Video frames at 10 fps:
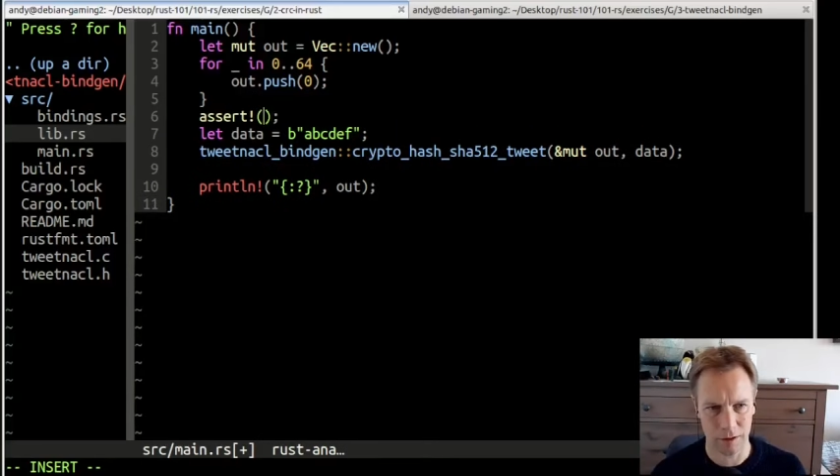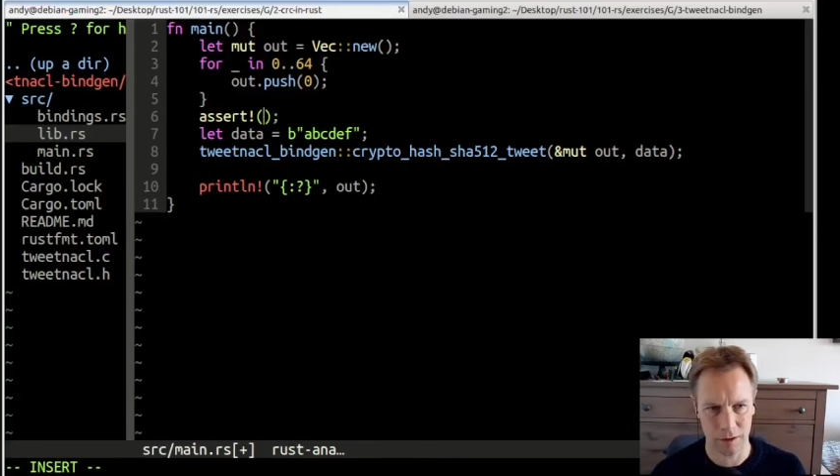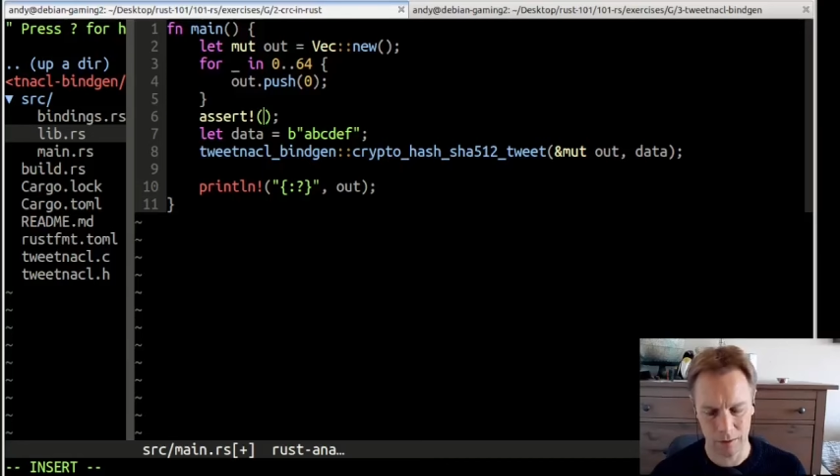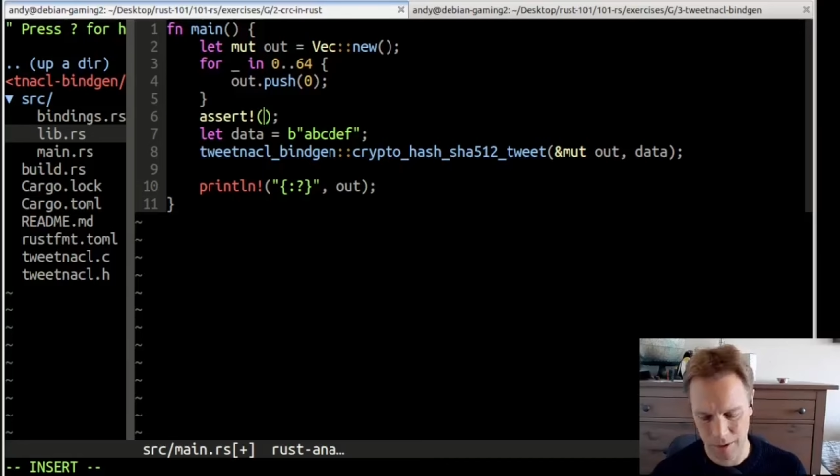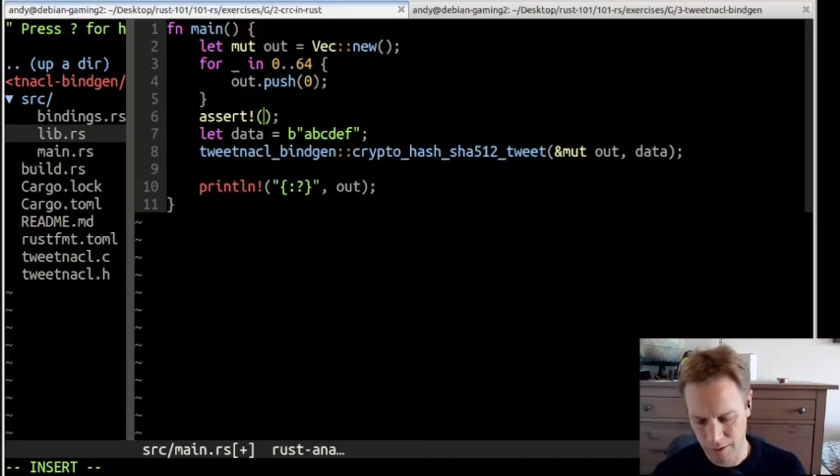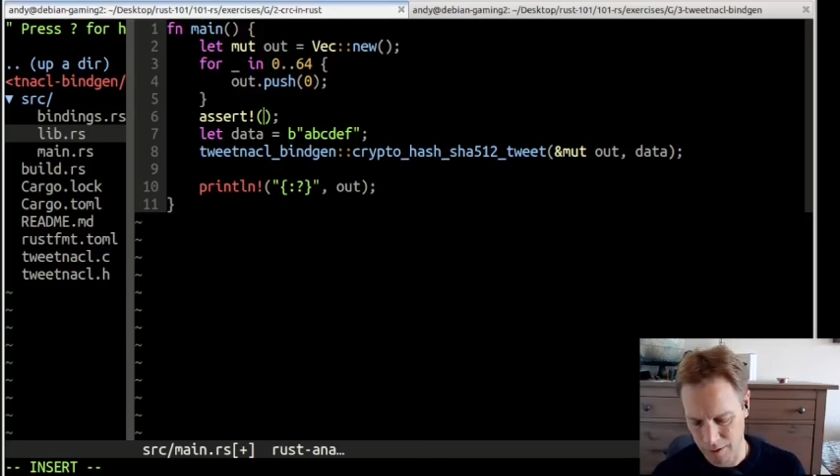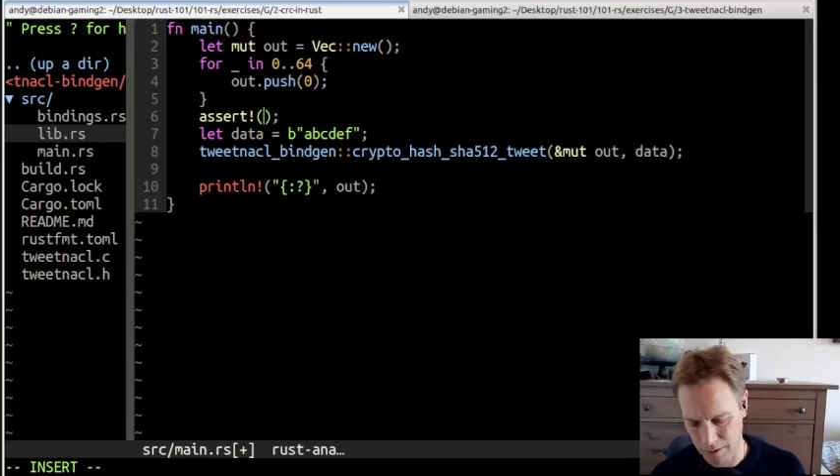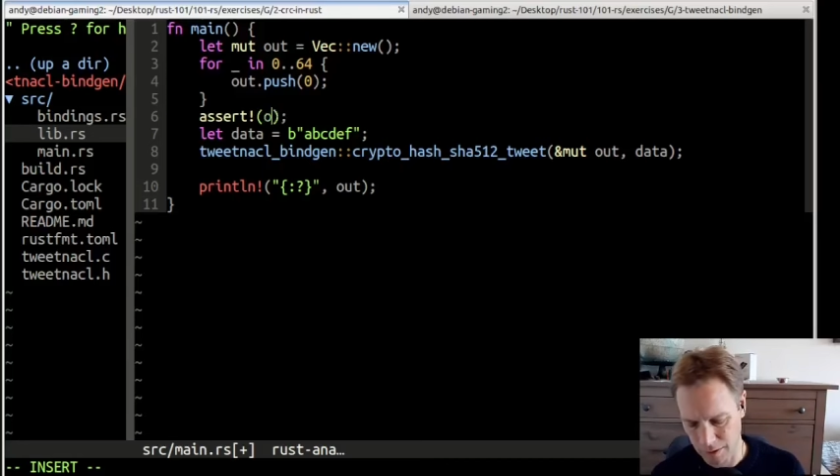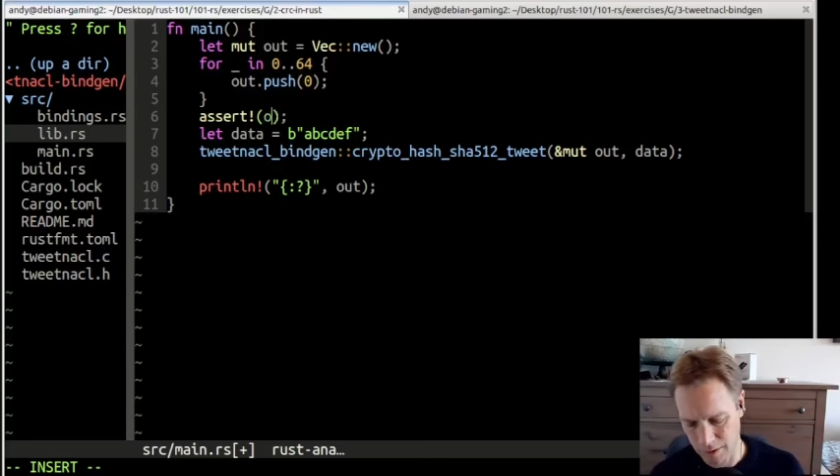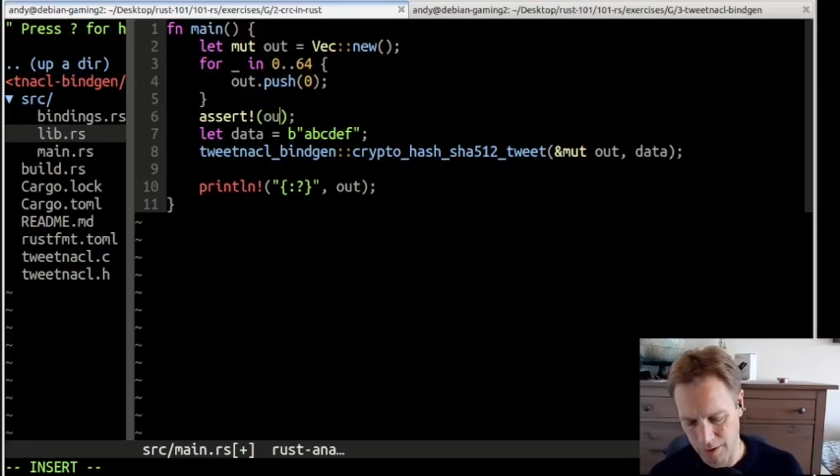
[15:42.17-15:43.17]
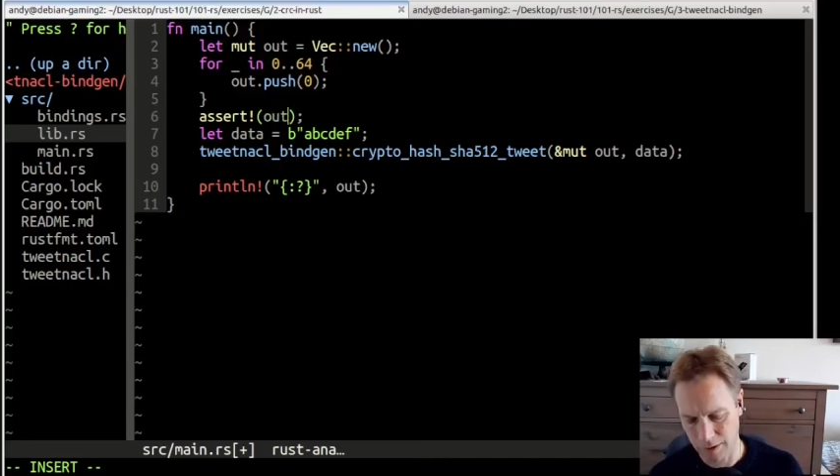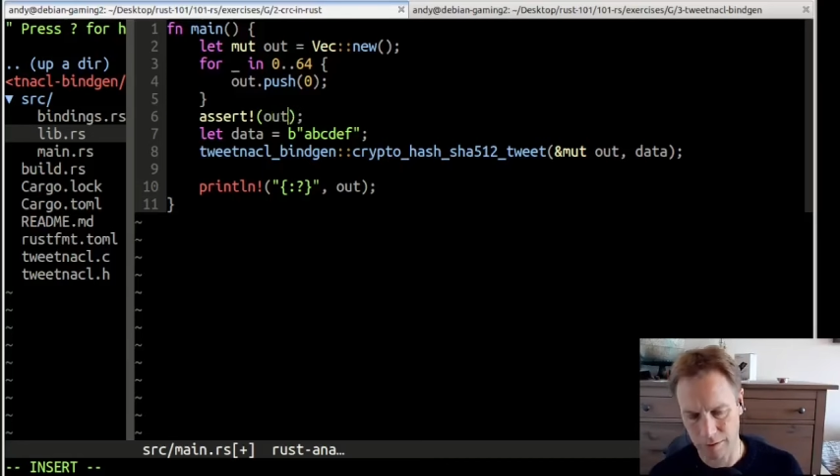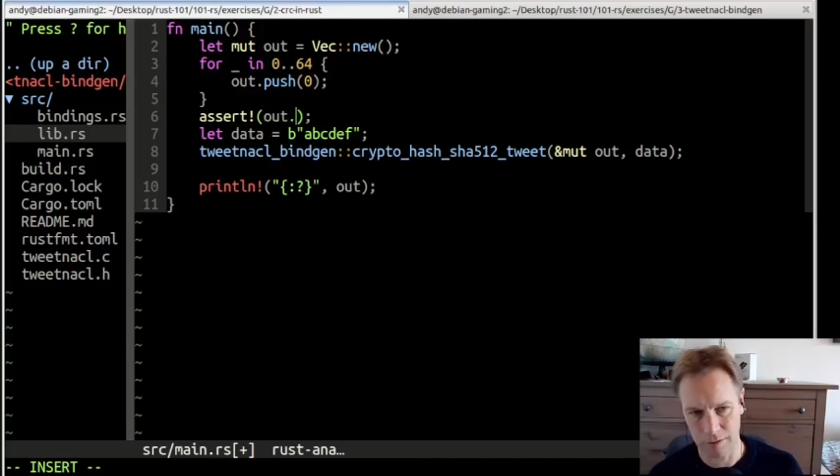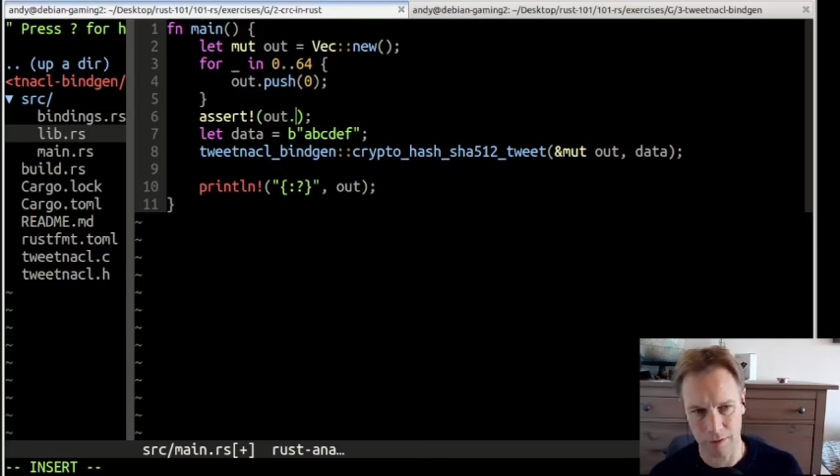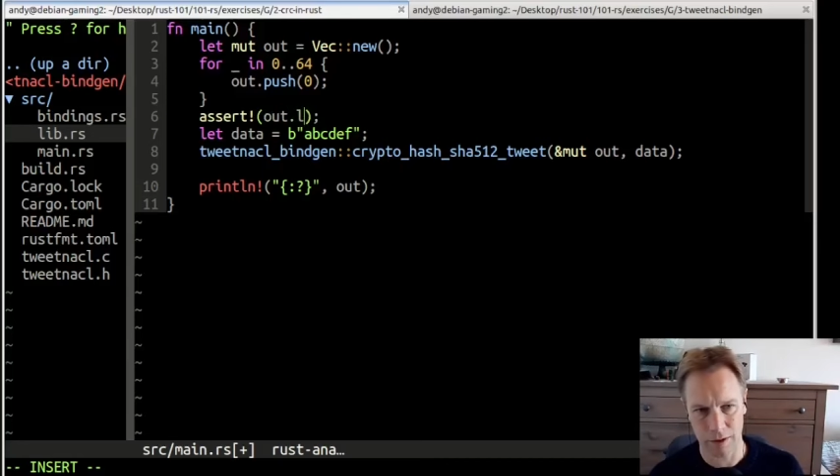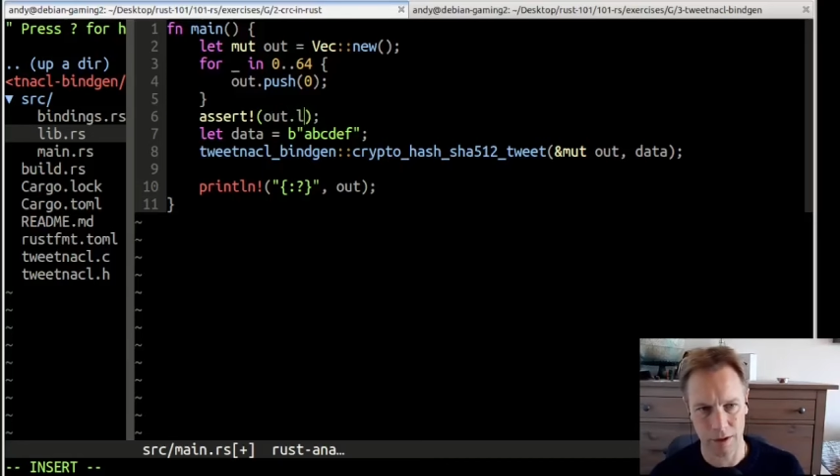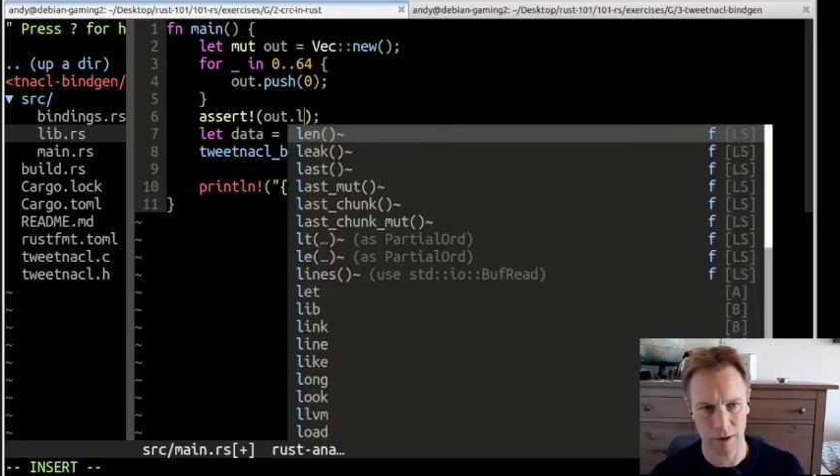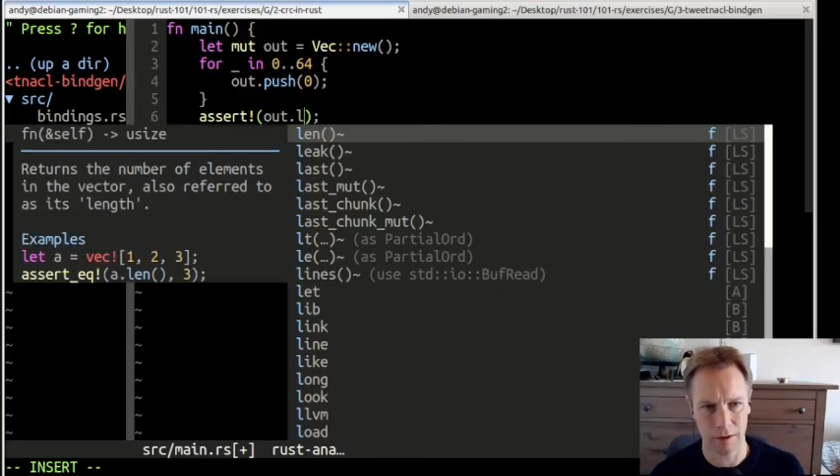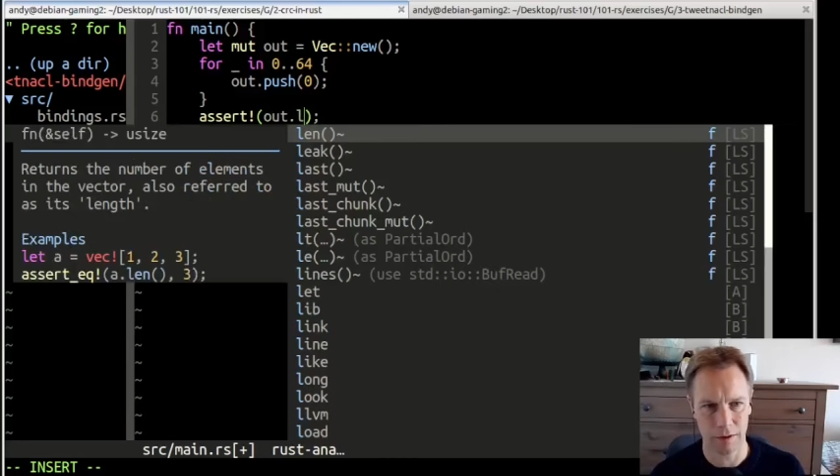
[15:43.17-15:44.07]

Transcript: So we can just say out dot then.